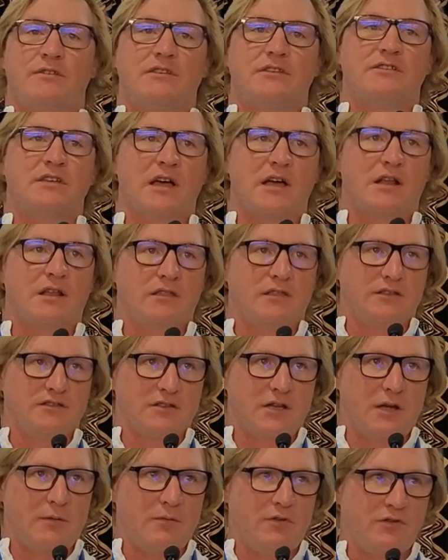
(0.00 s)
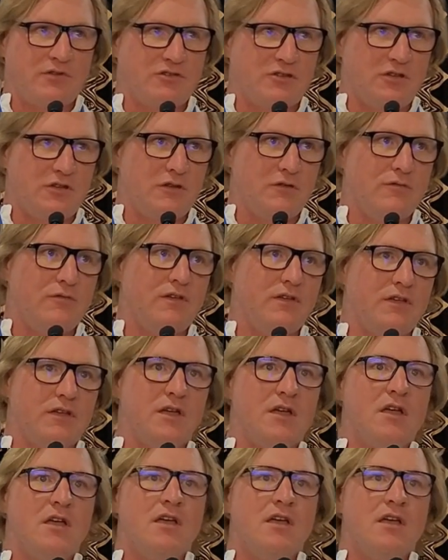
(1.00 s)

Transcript: Exactly the same with GUV.